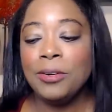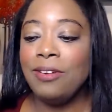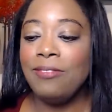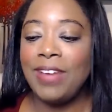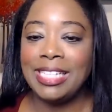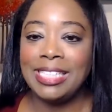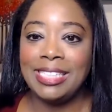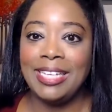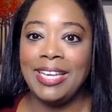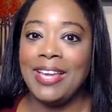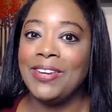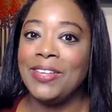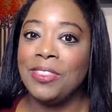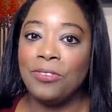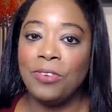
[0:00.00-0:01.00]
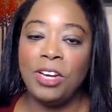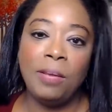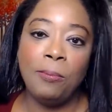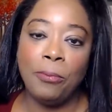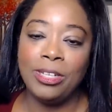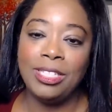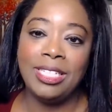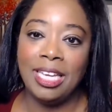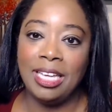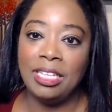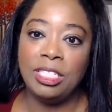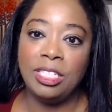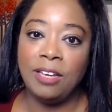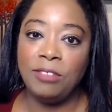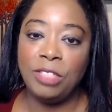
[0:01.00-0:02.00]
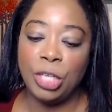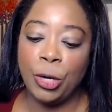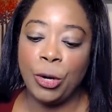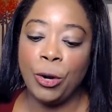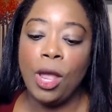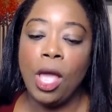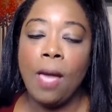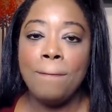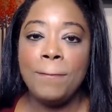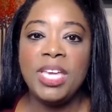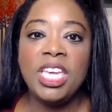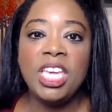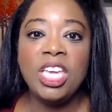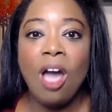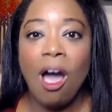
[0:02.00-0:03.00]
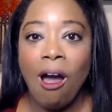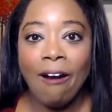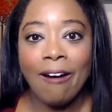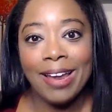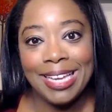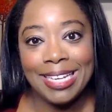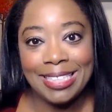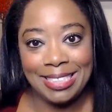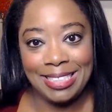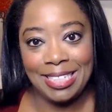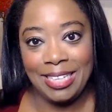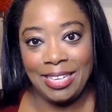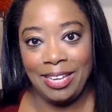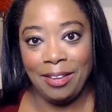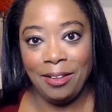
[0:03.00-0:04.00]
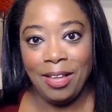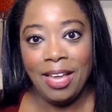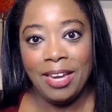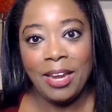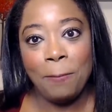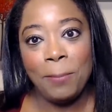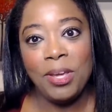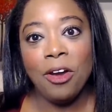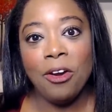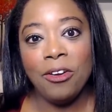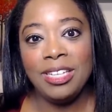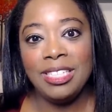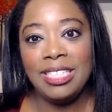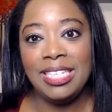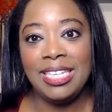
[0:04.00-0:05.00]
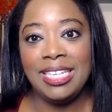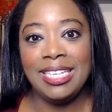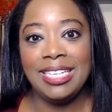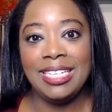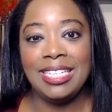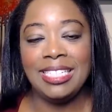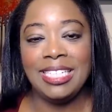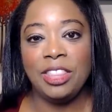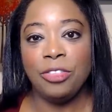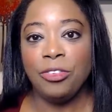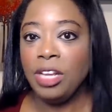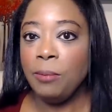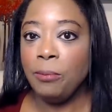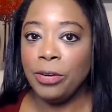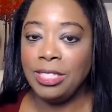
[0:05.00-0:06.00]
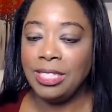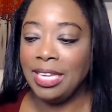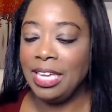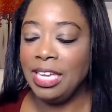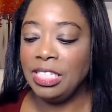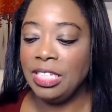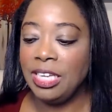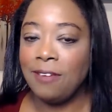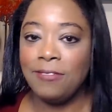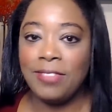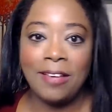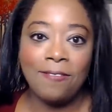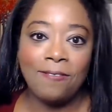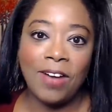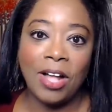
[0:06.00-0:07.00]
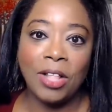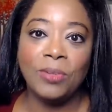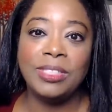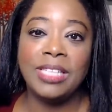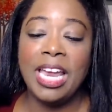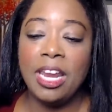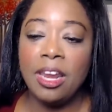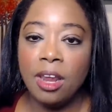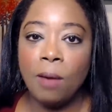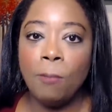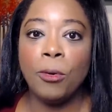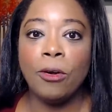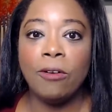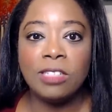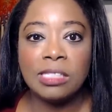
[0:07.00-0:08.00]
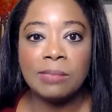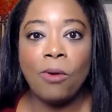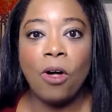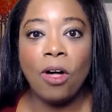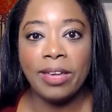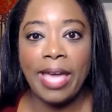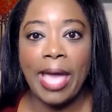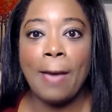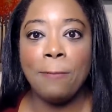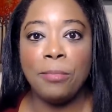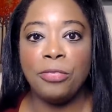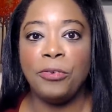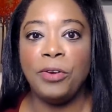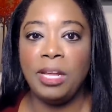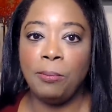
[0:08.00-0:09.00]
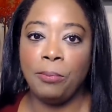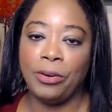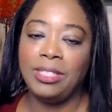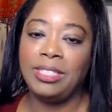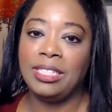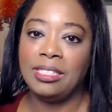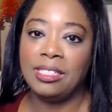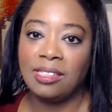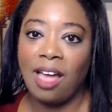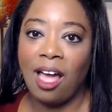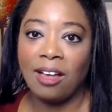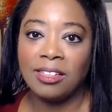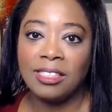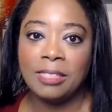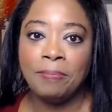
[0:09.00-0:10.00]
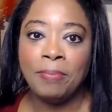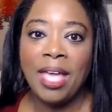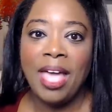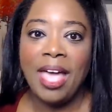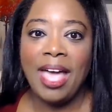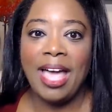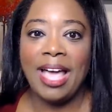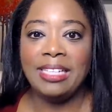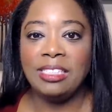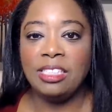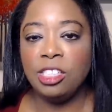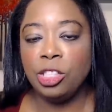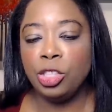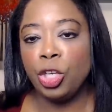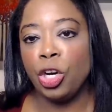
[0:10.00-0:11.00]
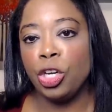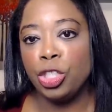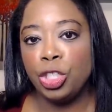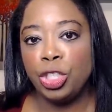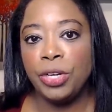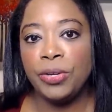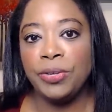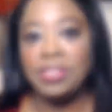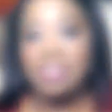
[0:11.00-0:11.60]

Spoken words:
investing in the 3D printing ETF ticker, PRNT. Now, PRNT is a 3D printing ETF that follows a number of small cap 3D printing stocks. As this chart shows,